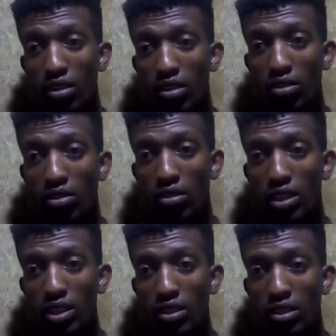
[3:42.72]
you
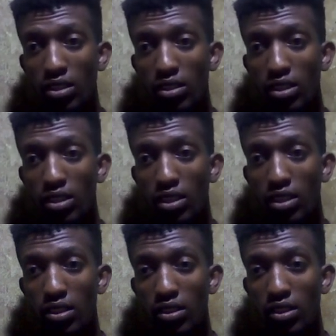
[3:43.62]
can see that
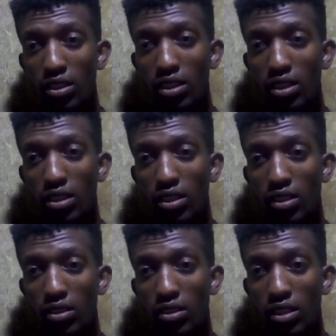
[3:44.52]
this thing
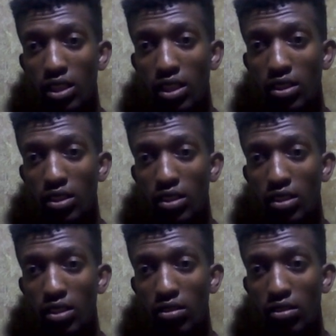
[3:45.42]
is right
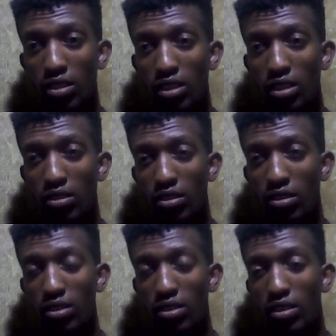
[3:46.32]
there, okay, as you
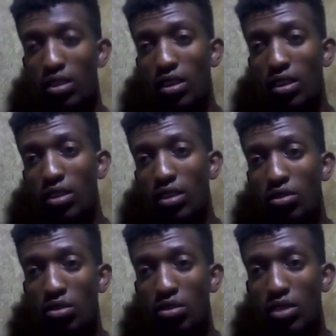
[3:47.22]
can see it.
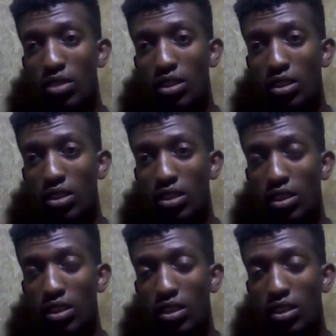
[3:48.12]
So you can sell
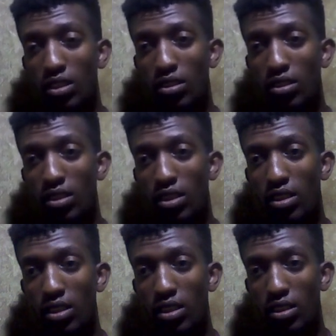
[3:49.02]
that thing and that
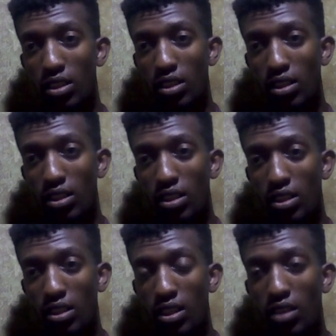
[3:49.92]
thing trade
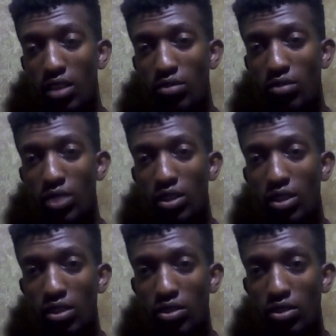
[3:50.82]
down, but
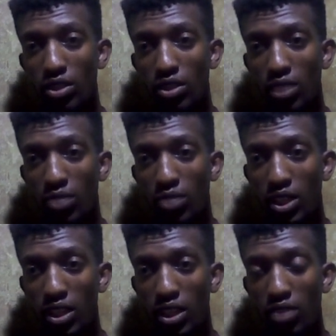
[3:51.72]
it jumped
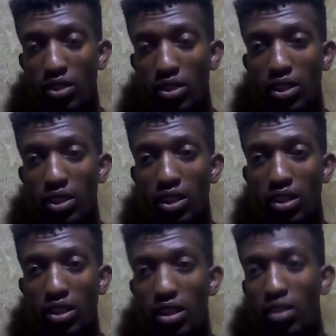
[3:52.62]
down and
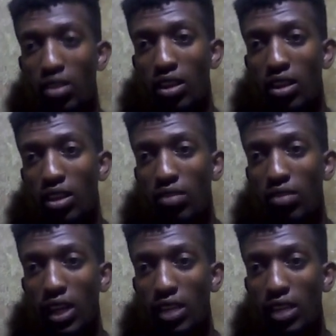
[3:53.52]
trade down.
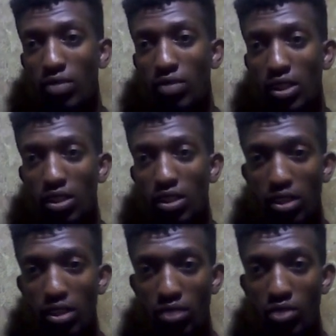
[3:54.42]
Finally made the
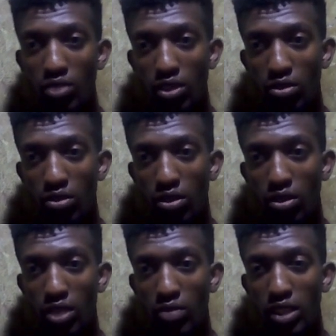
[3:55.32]
third model, so you
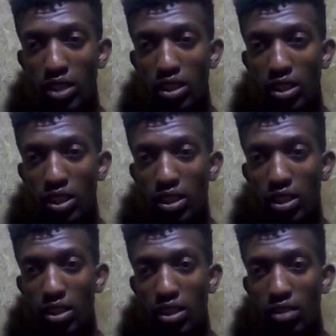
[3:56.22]
can buy that thing
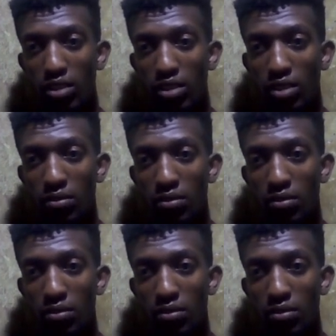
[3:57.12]
again, okay.